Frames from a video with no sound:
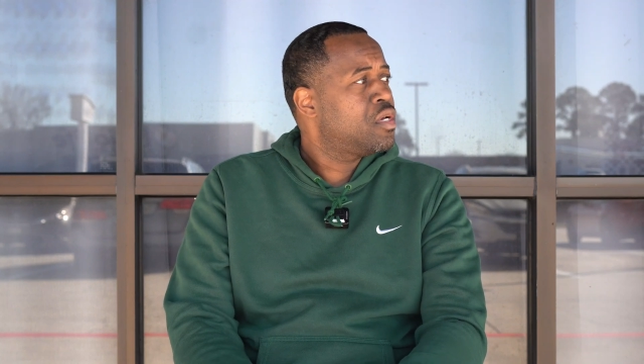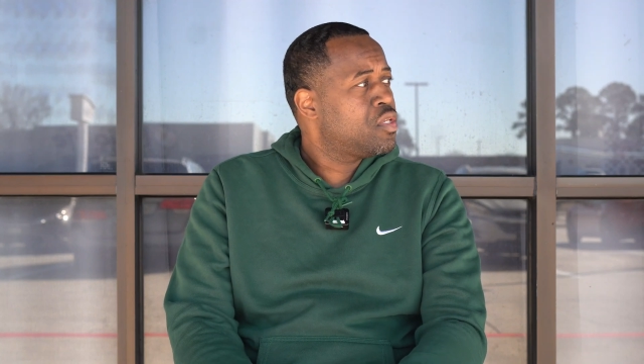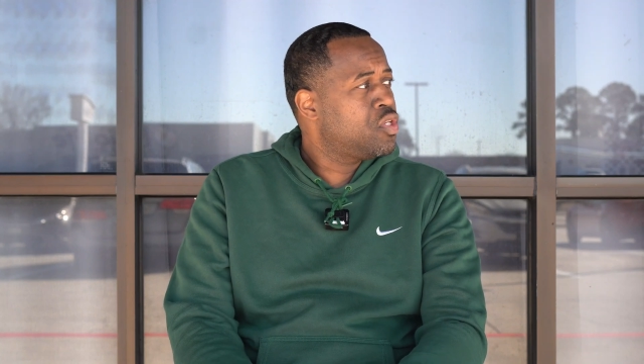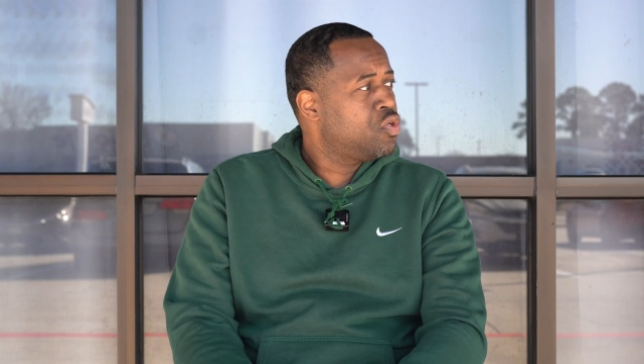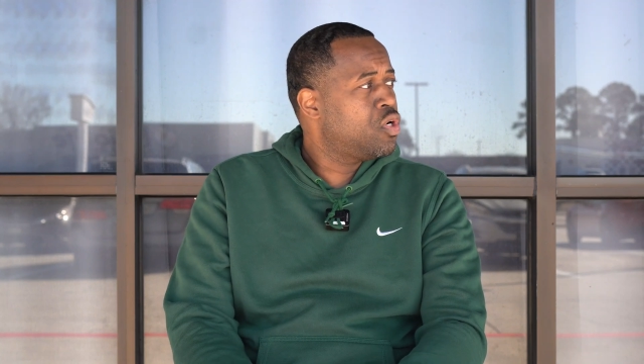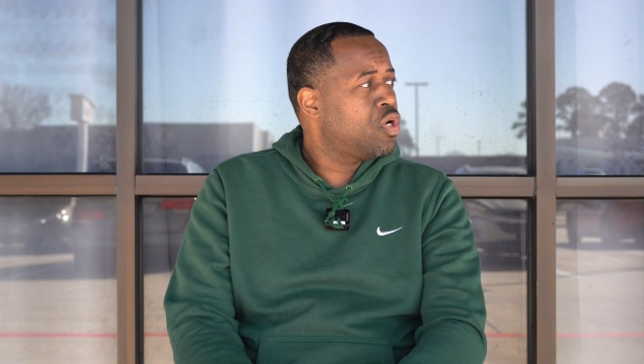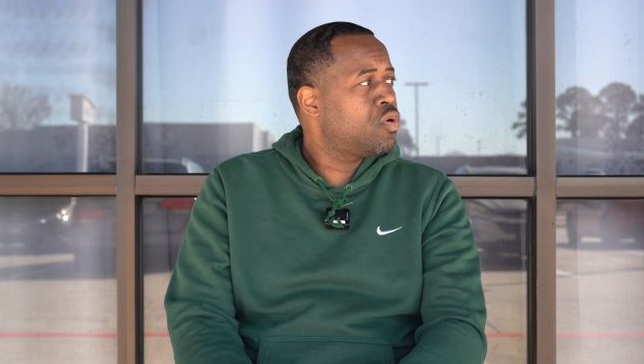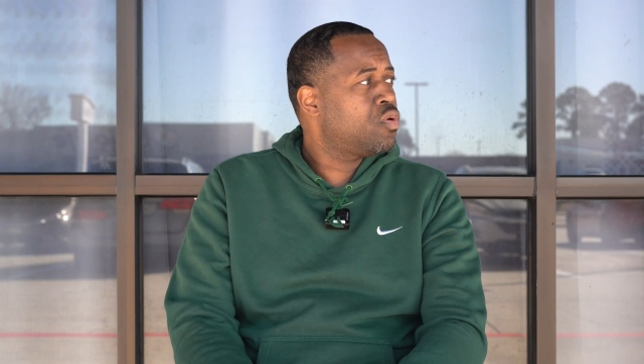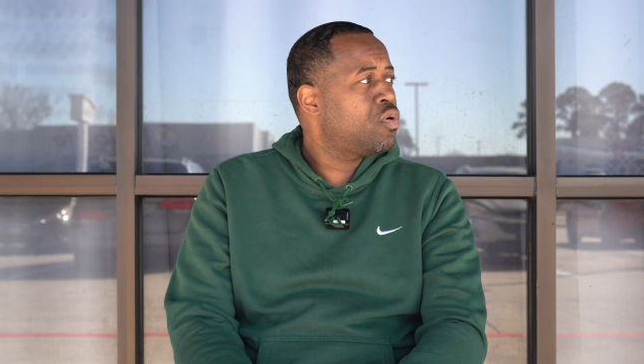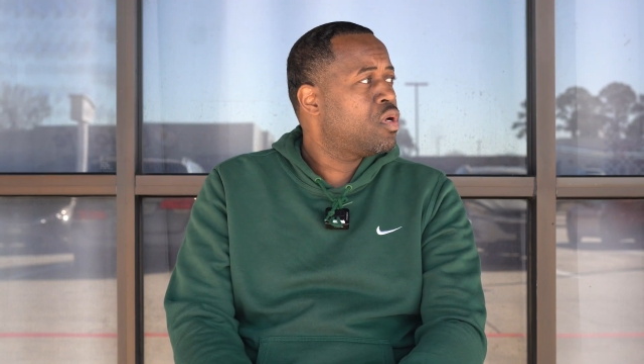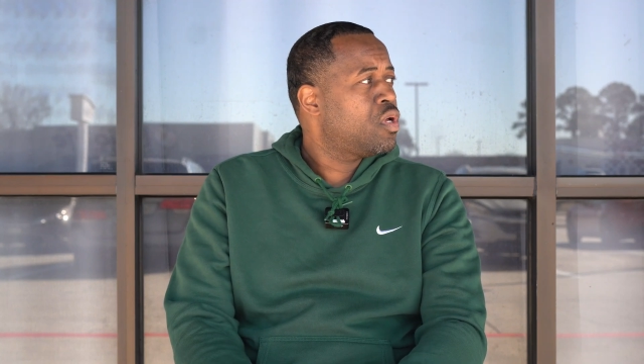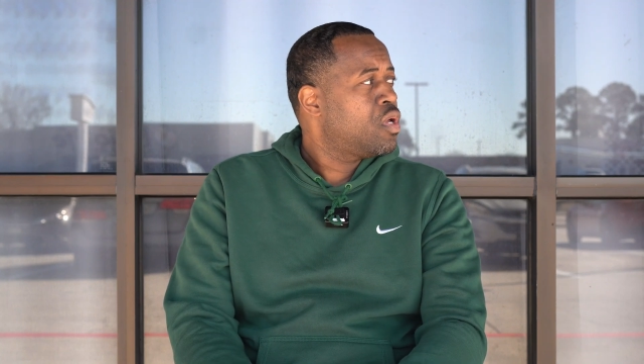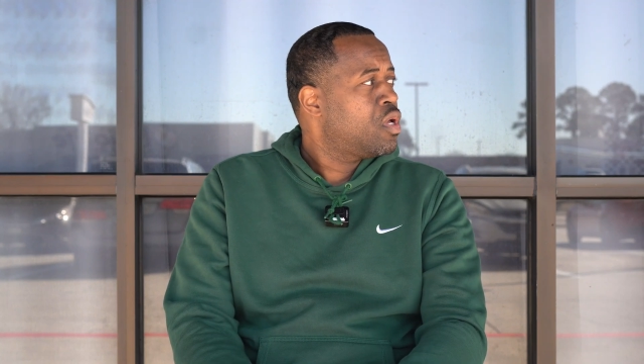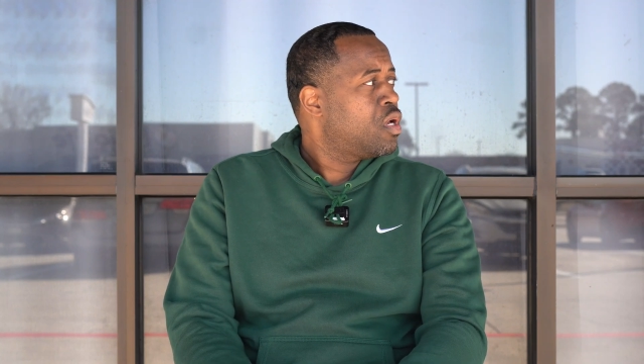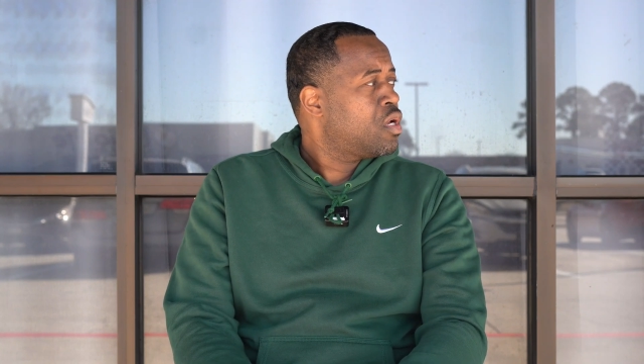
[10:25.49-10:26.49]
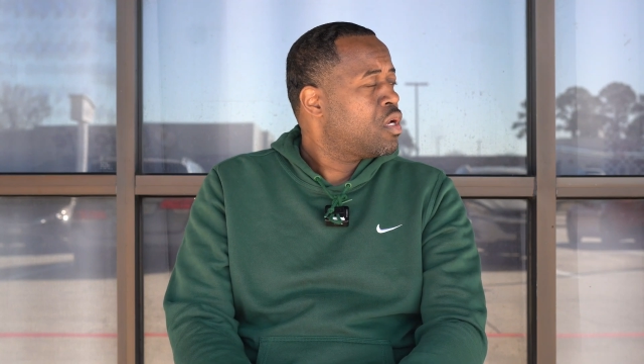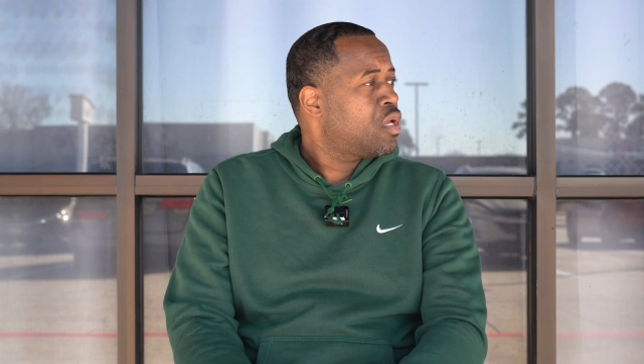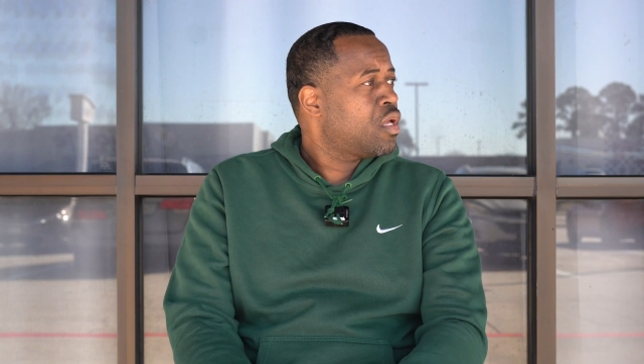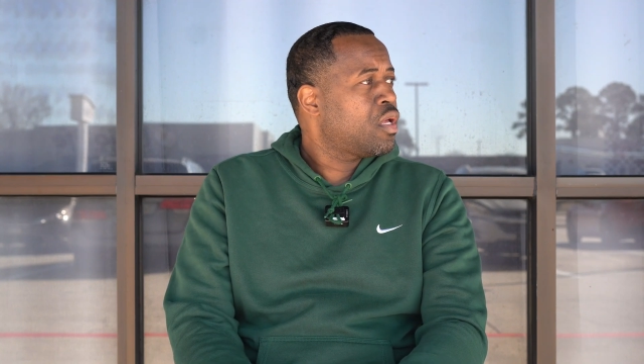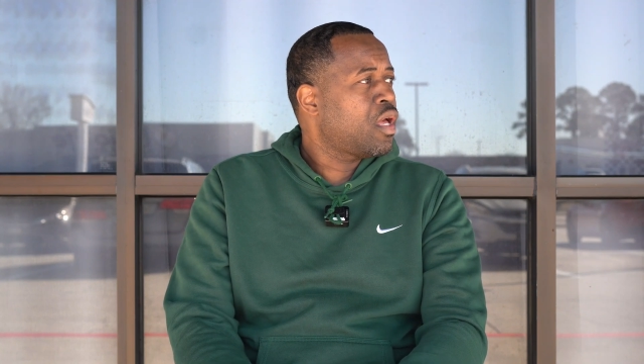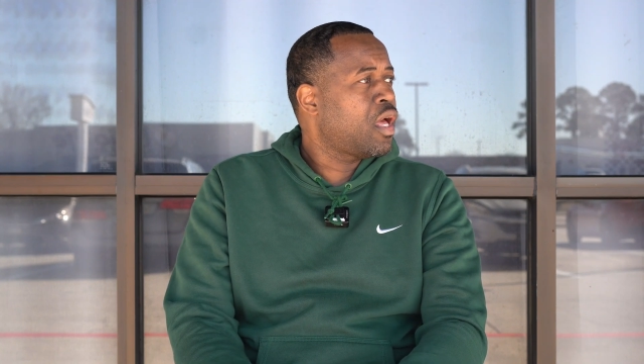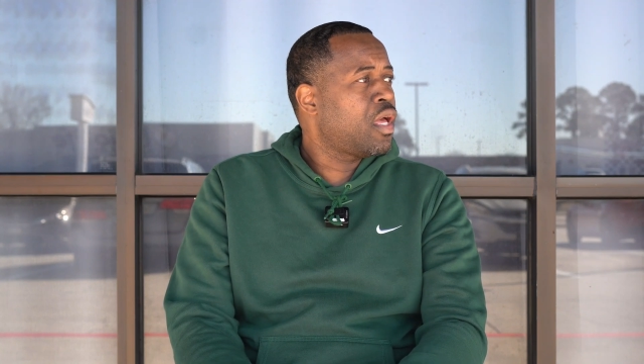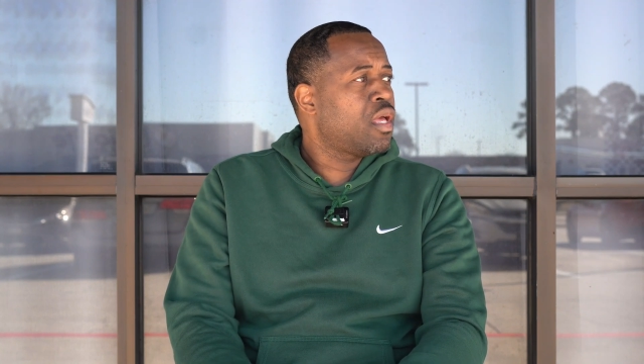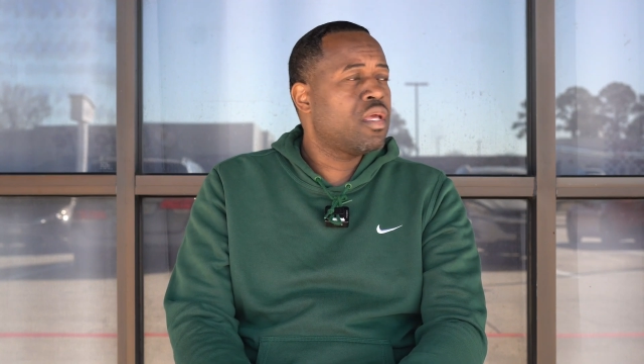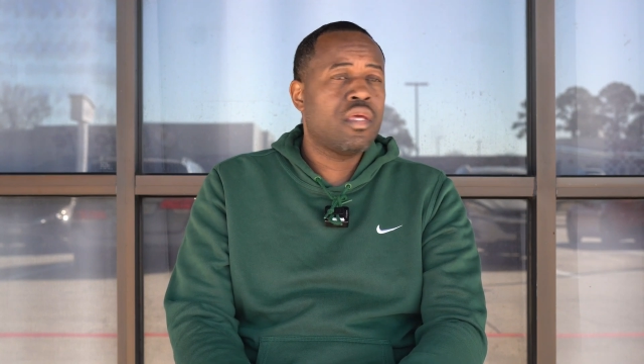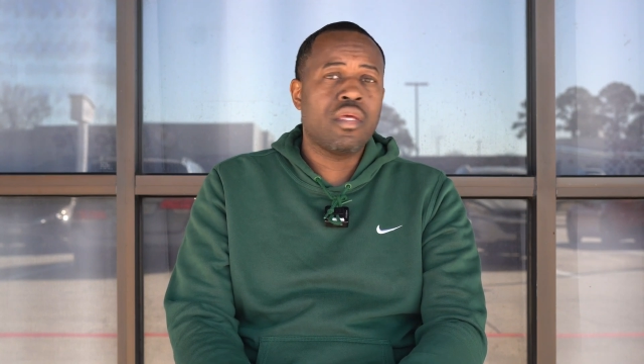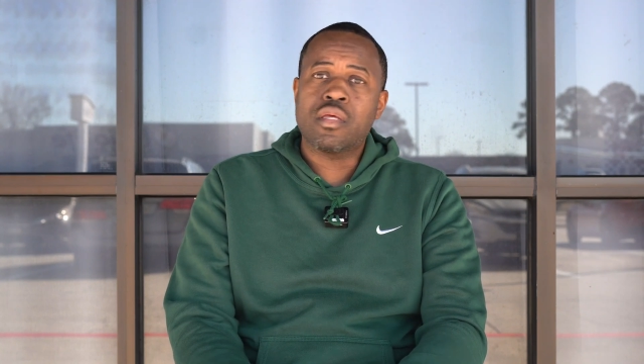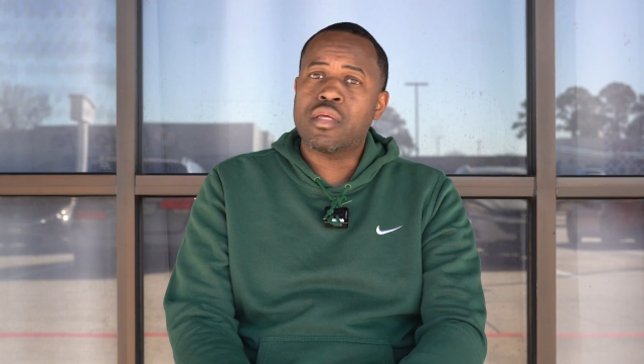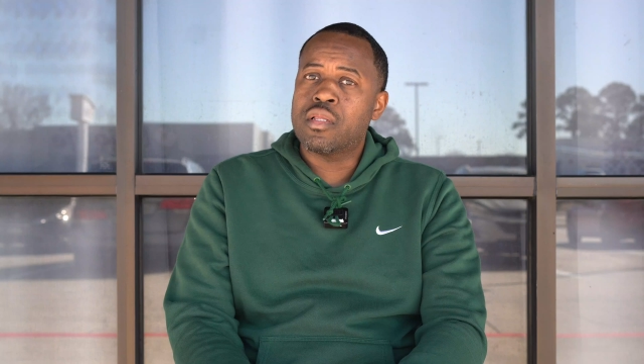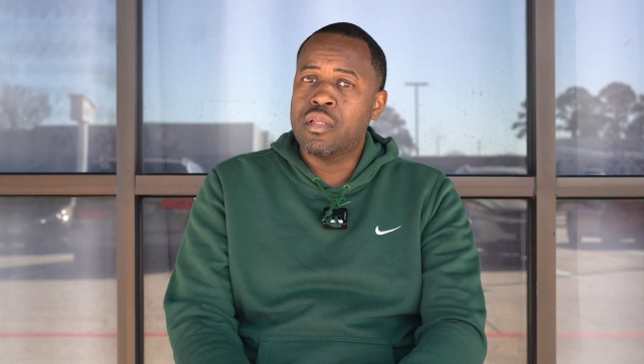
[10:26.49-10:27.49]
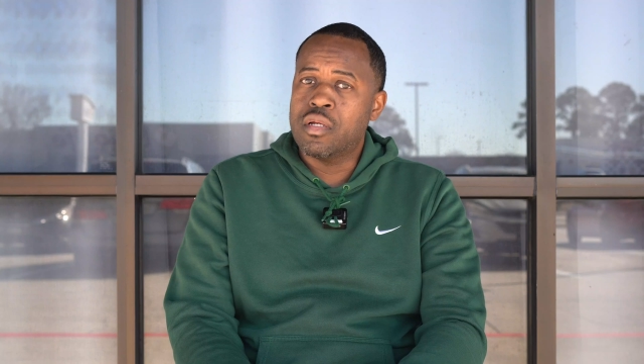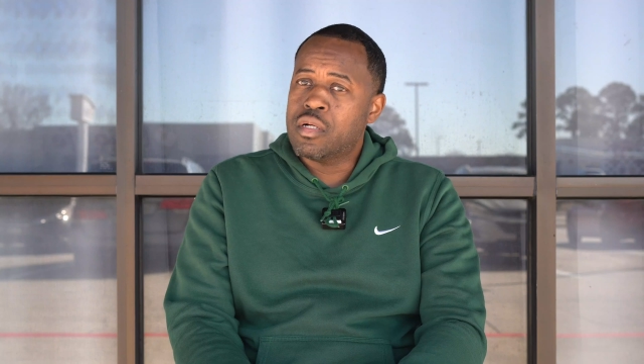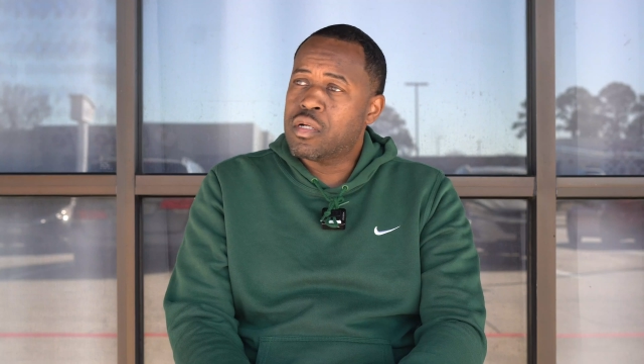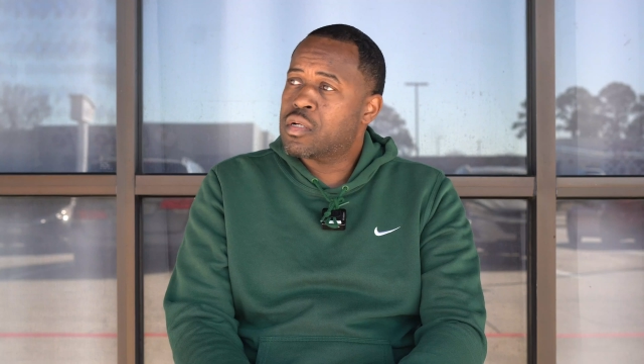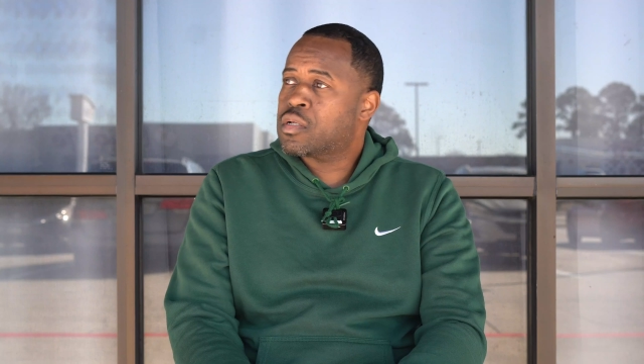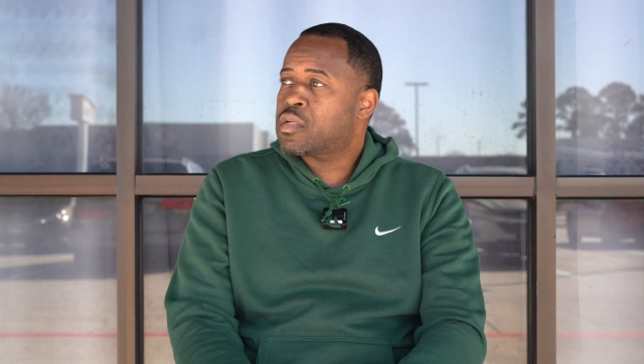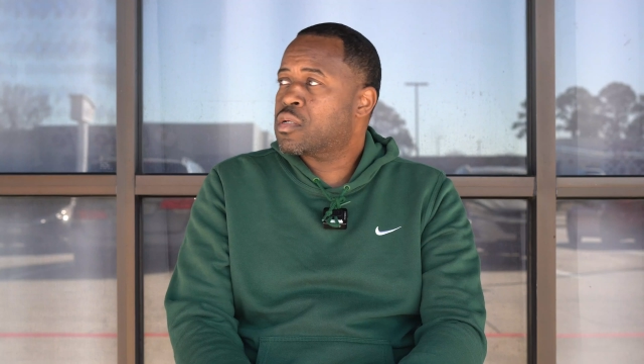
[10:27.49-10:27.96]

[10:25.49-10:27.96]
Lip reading: you know. Hey, look,